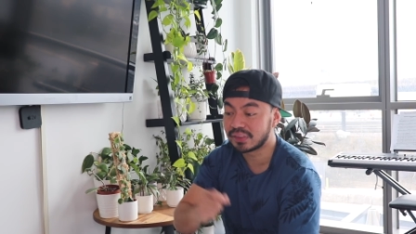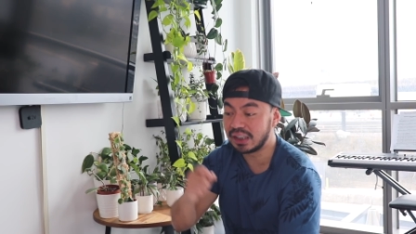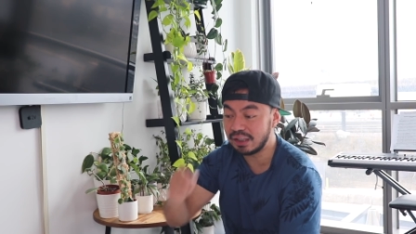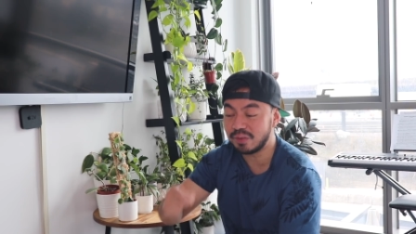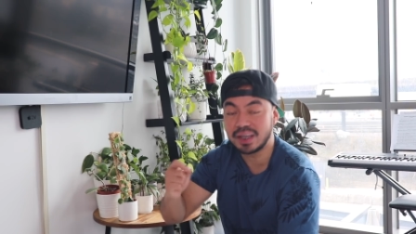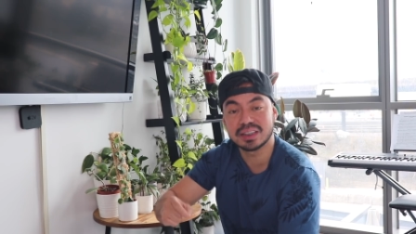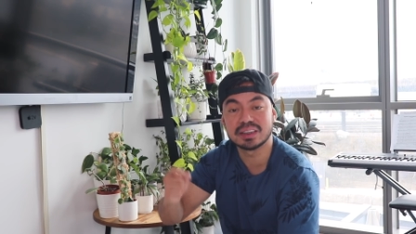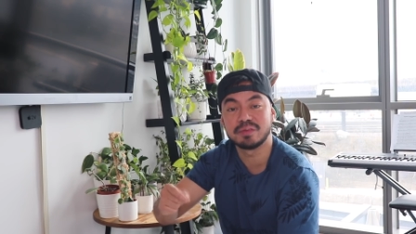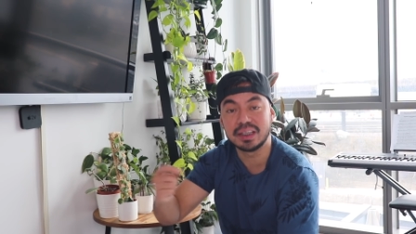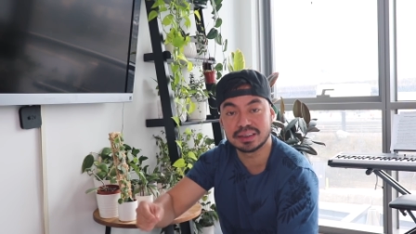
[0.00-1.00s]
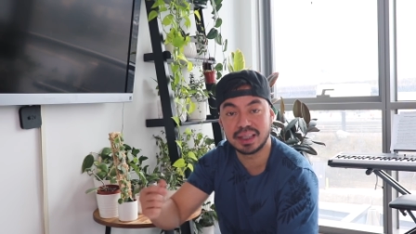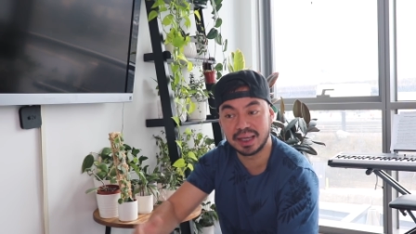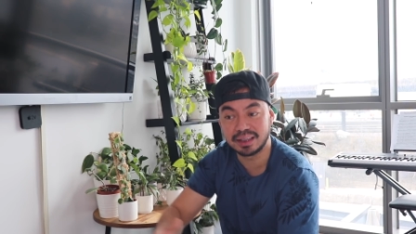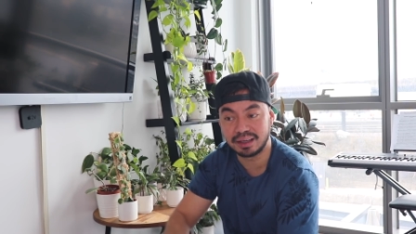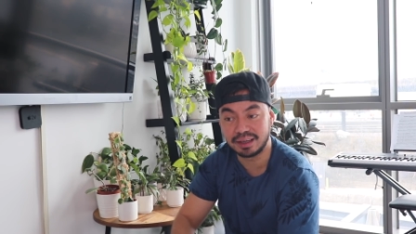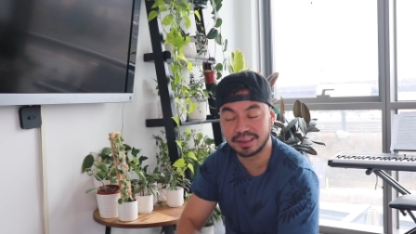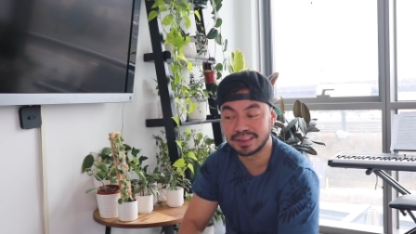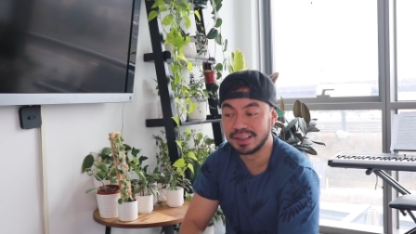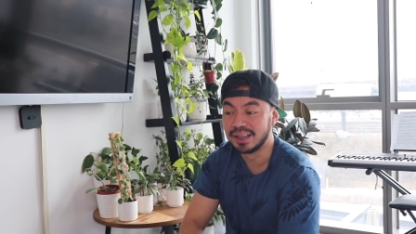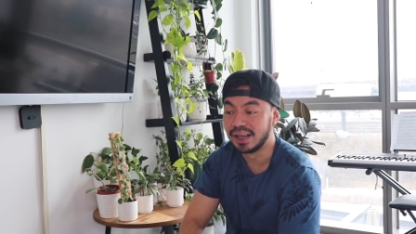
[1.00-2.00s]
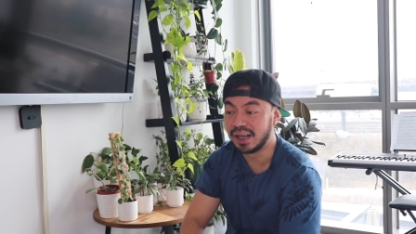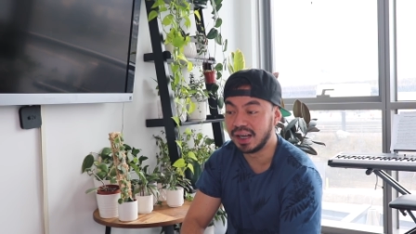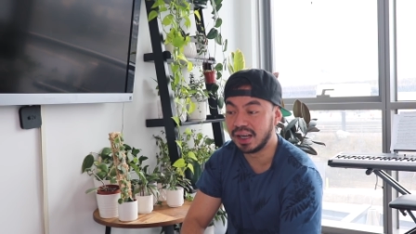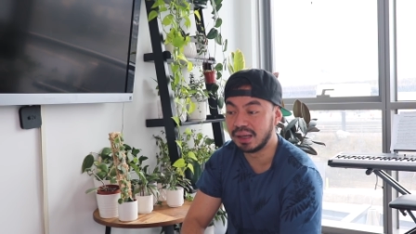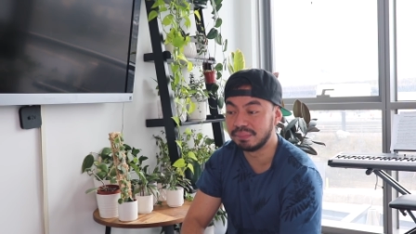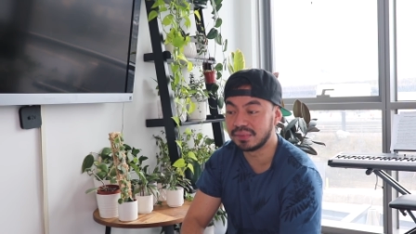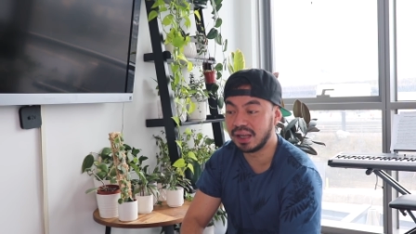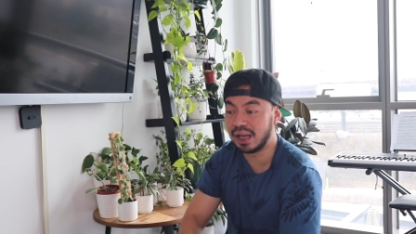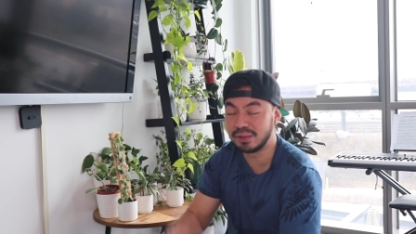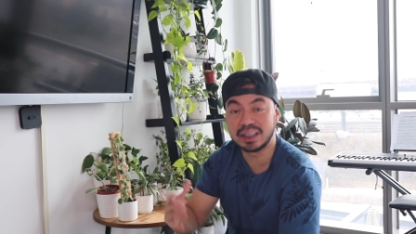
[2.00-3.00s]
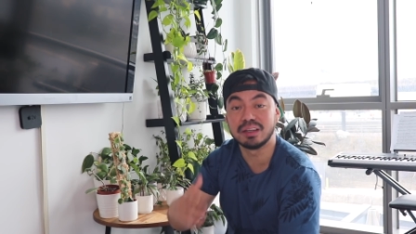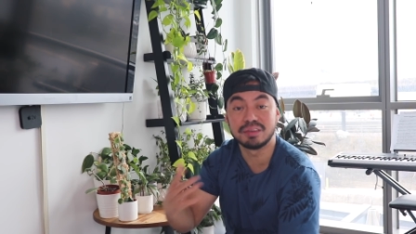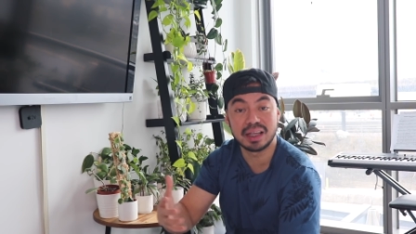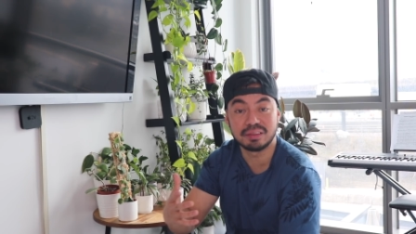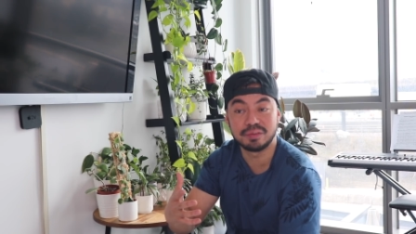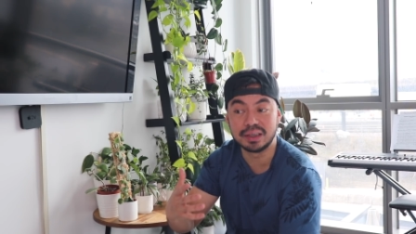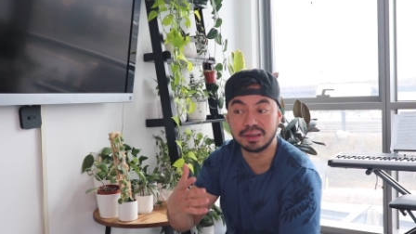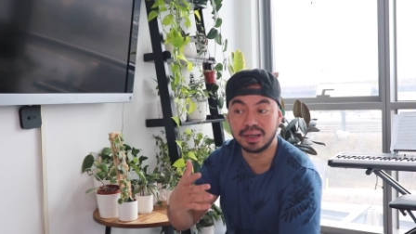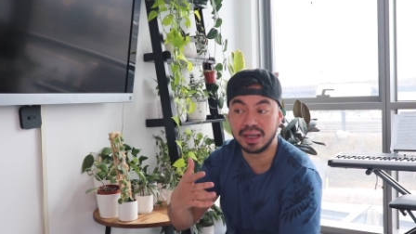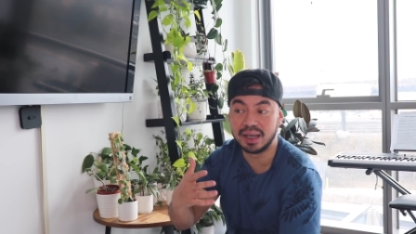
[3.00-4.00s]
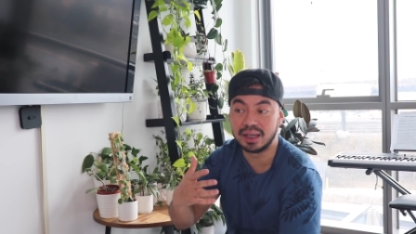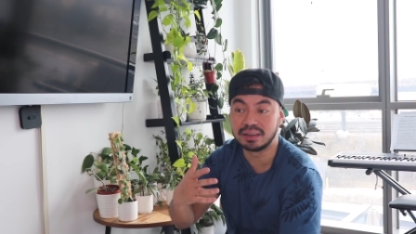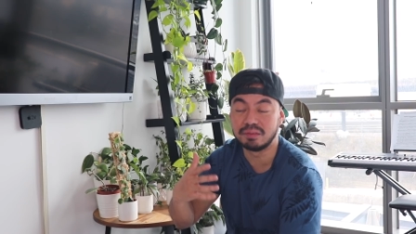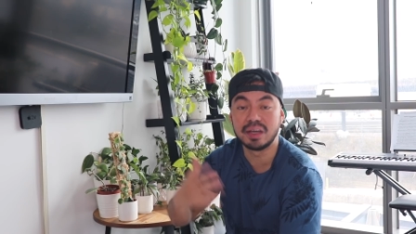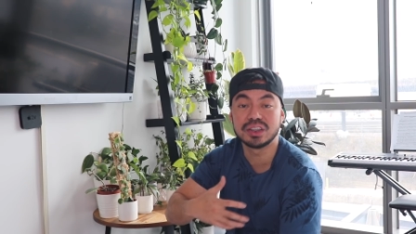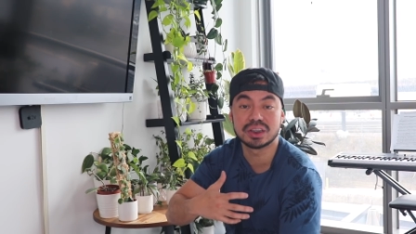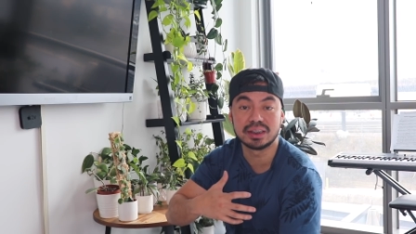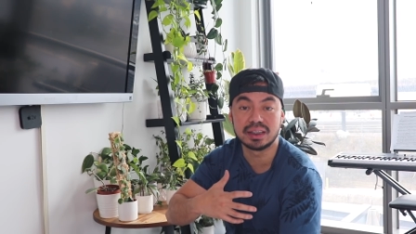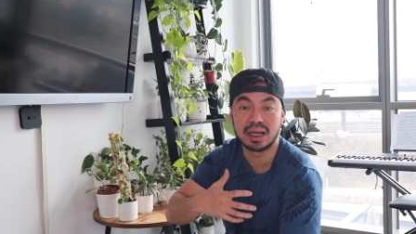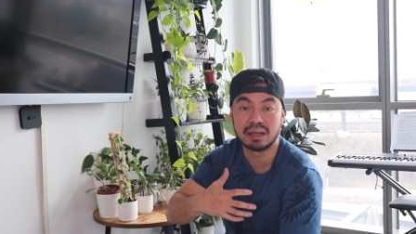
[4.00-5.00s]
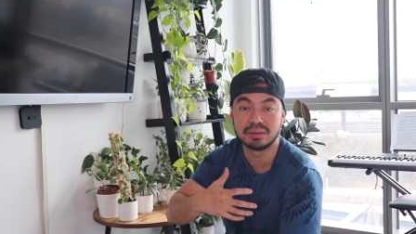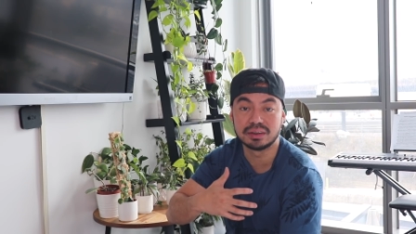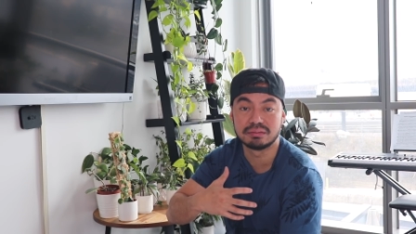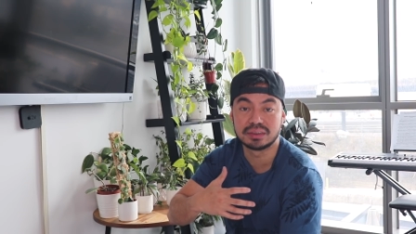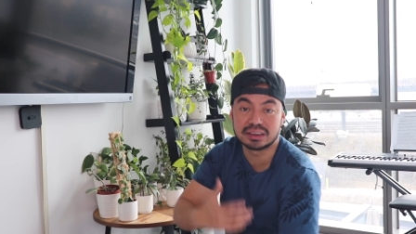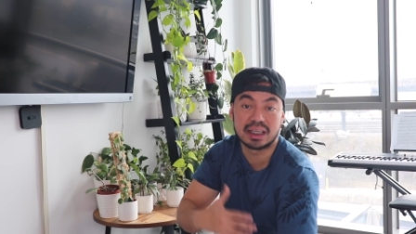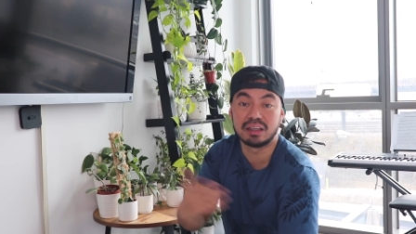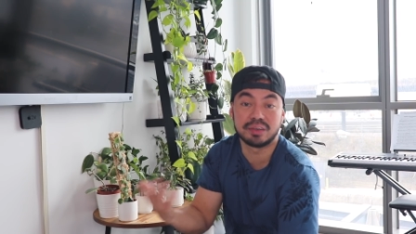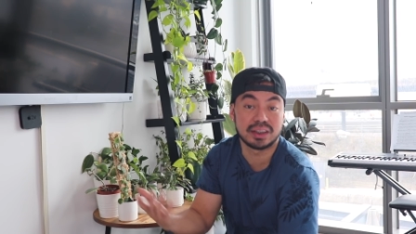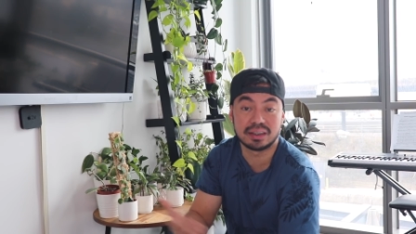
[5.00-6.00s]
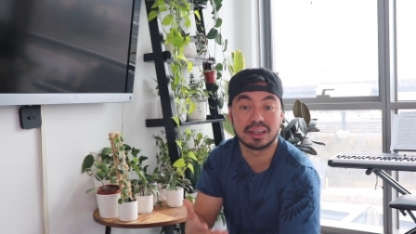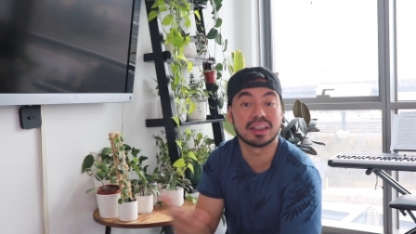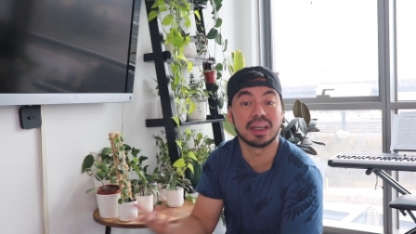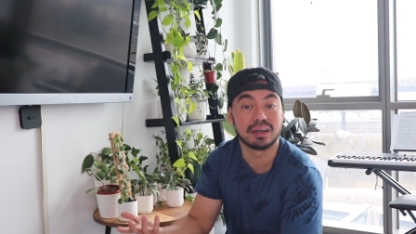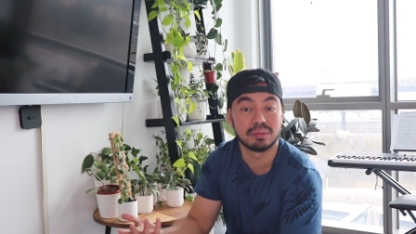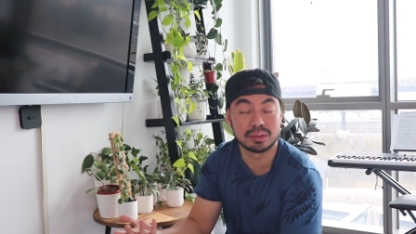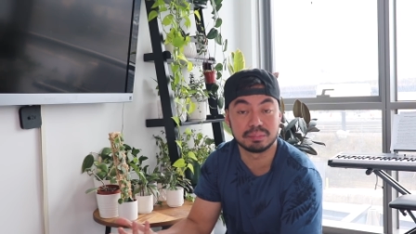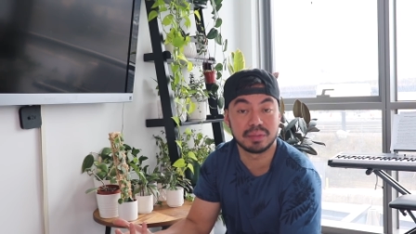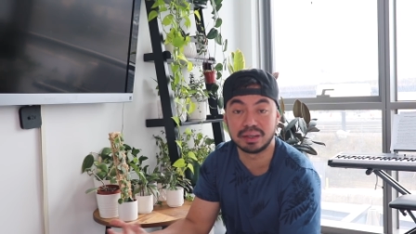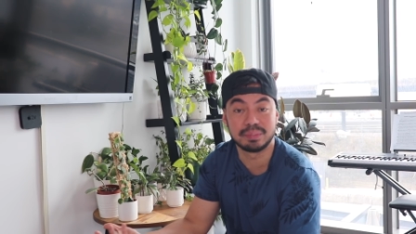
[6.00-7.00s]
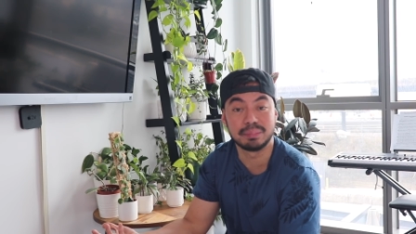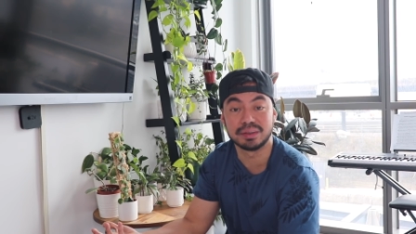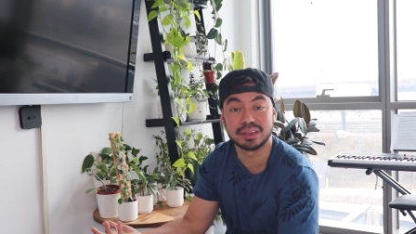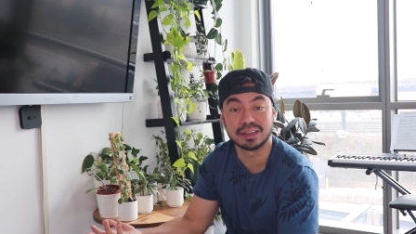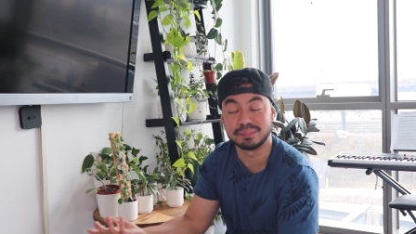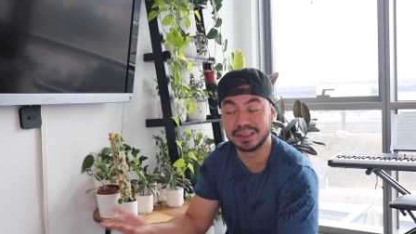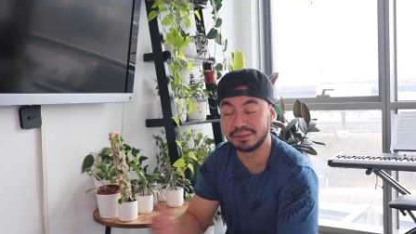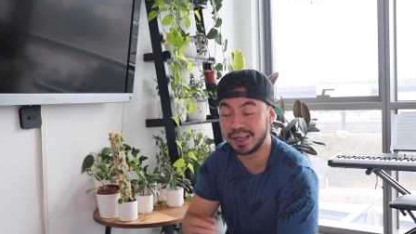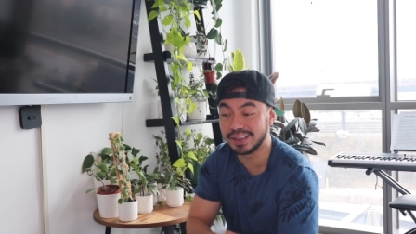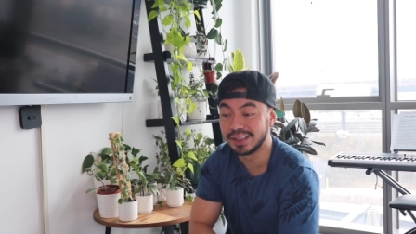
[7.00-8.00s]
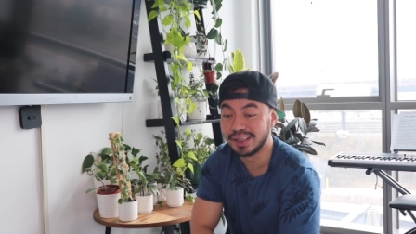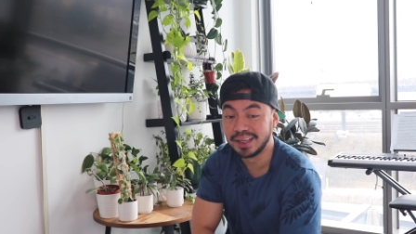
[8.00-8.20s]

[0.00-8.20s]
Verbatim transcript: if I just face it head on, um, I would get over that fear and eventually I would just get over it and not care what other people think of me, right?